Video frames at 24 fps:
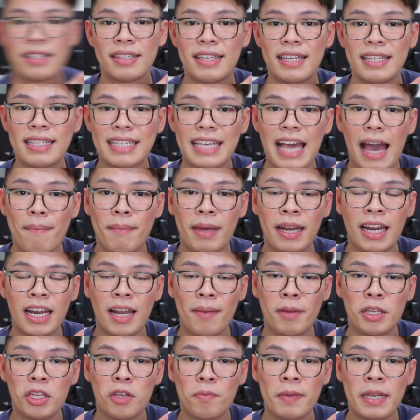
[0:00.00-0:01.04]
Since camera
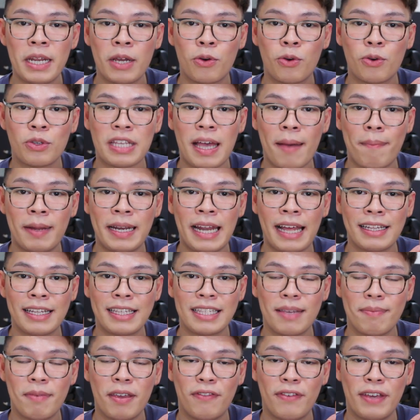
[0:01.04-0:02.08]
naman yung pinag-uusapan natin
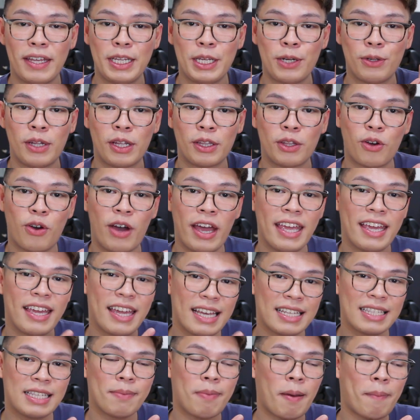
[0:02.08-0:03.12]
sa may video na to, I
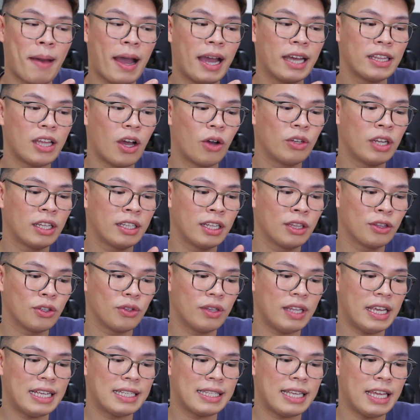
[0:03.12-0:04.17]
guess ipapakita ko na din
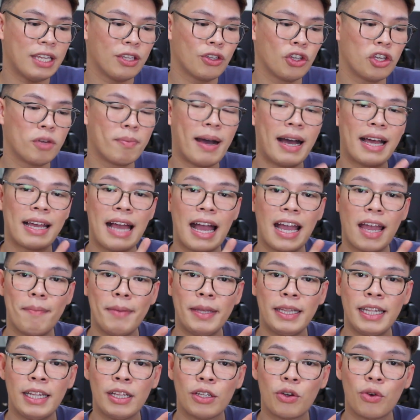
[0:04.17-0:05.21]
today sa inyo yung mga
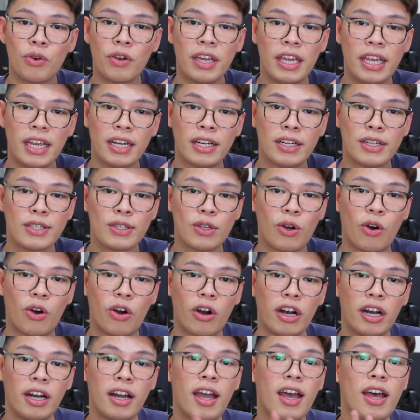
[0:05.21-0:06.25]
gagamitin kong gears
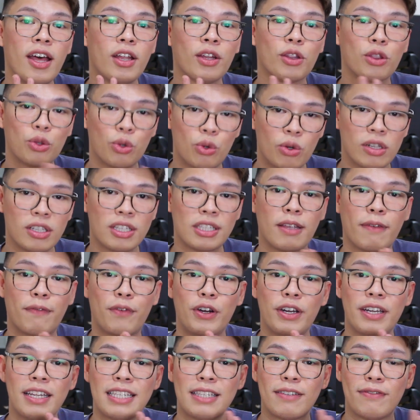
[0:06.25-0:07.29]
or tools
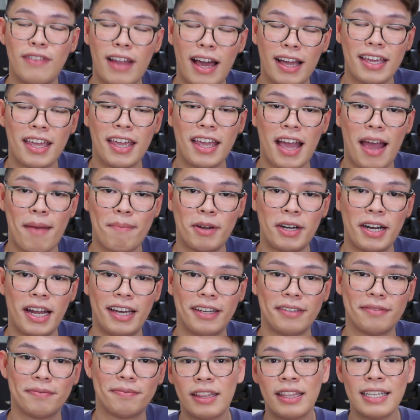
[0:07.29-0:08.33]
for this vlogging
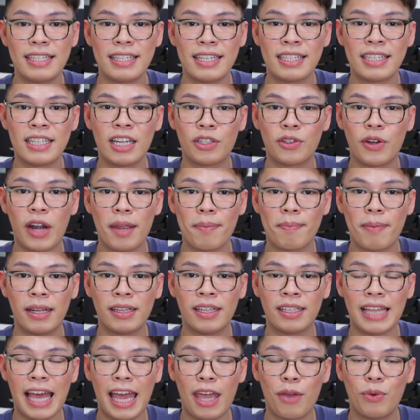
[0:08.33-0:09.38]
camera. This is the
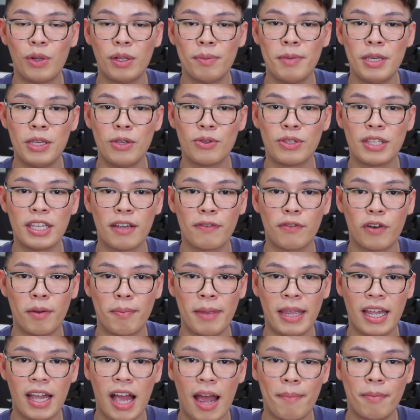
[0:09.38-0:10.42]
tripod that I will be using for
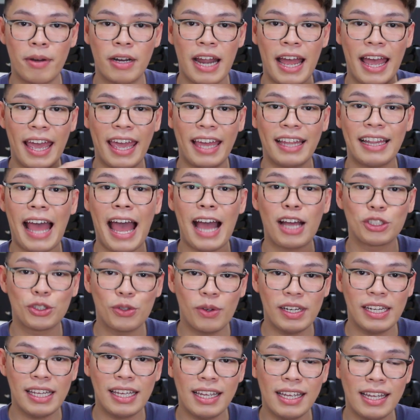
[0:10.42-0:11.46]
my camera, and
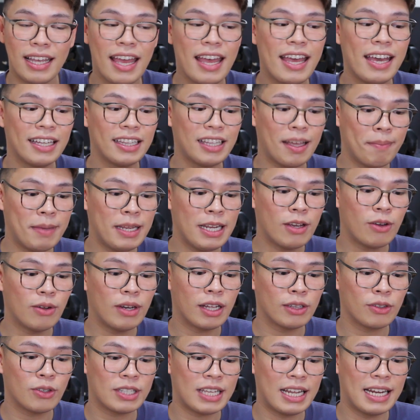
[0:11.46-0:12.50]
actually, nabili ko
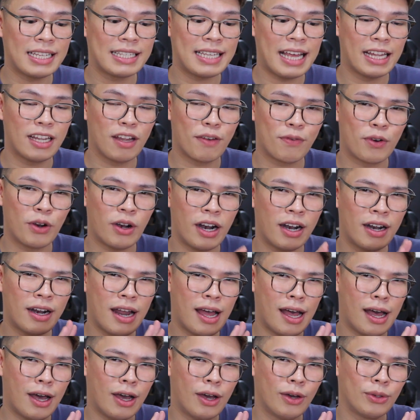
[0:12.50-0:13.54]
lang to sa Lazada for
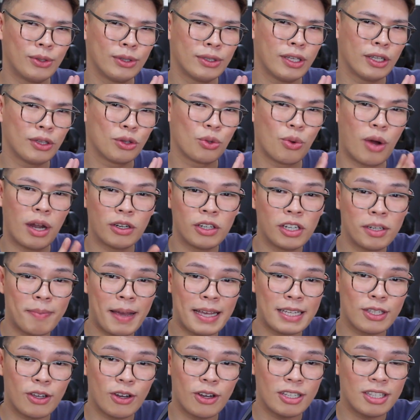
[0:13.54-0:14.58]
around 200
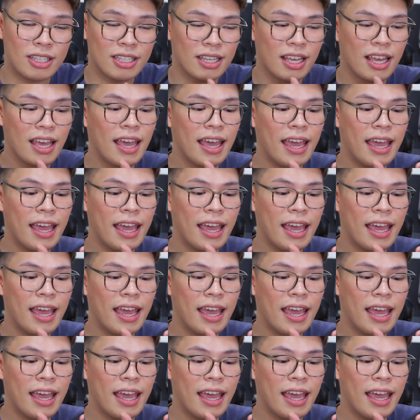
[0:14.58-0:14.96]
pesos.